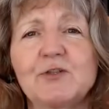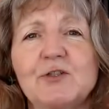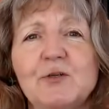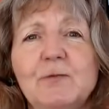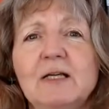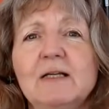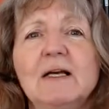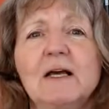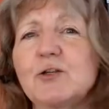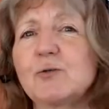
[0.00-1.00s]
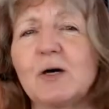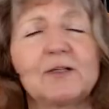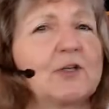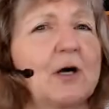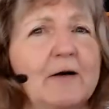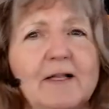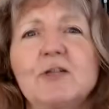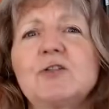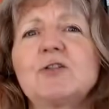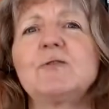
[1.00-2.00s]
to be, as well as art
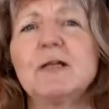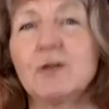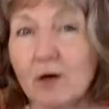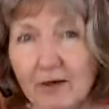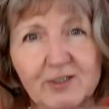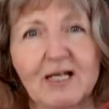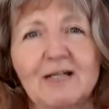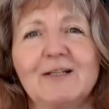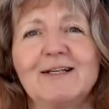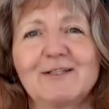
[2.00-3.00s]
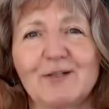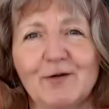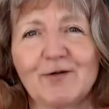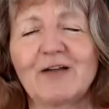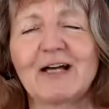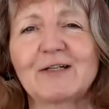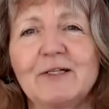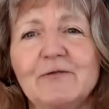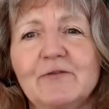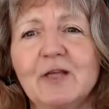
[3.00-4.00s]
history and art techniques and all of that kind
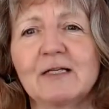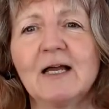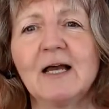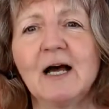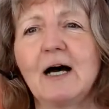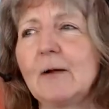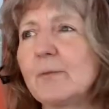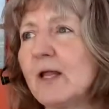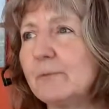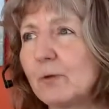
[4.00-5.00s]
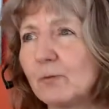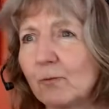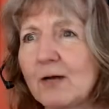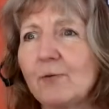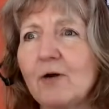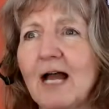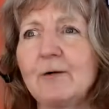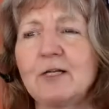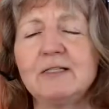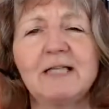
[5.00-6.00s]
of thing. But when we're out
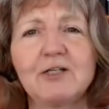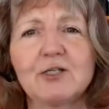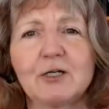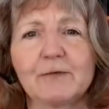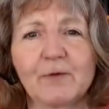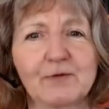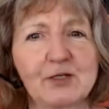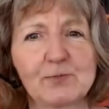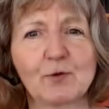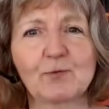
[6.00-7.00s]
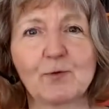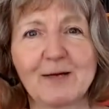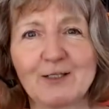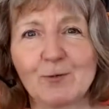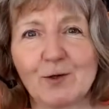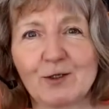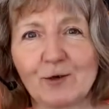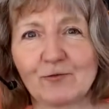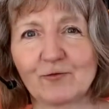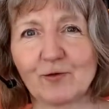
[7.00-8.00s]
in nature, this book will make you want to go
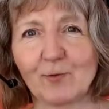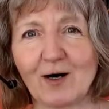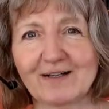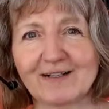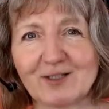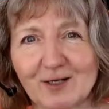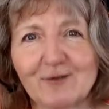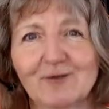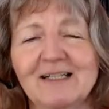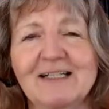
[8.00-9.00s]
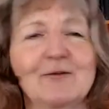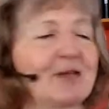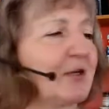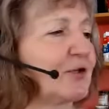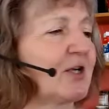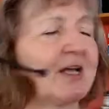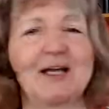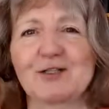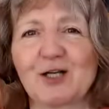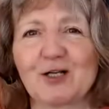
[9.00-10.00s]
for a walk and start looking at things.
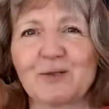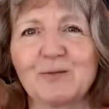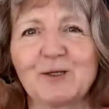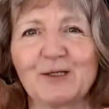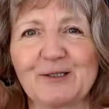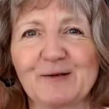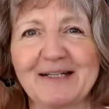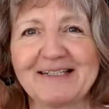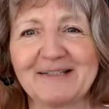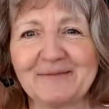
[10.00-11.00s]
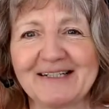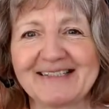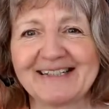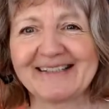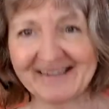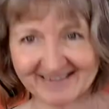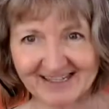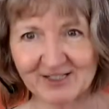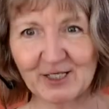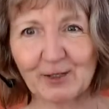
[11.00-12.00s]
It's got some really great tidbits in there.
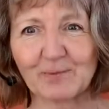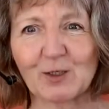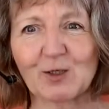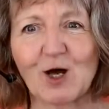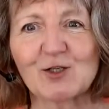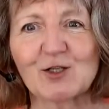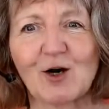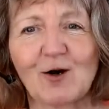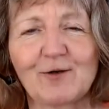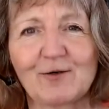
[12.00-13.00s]
So, The Lost Art of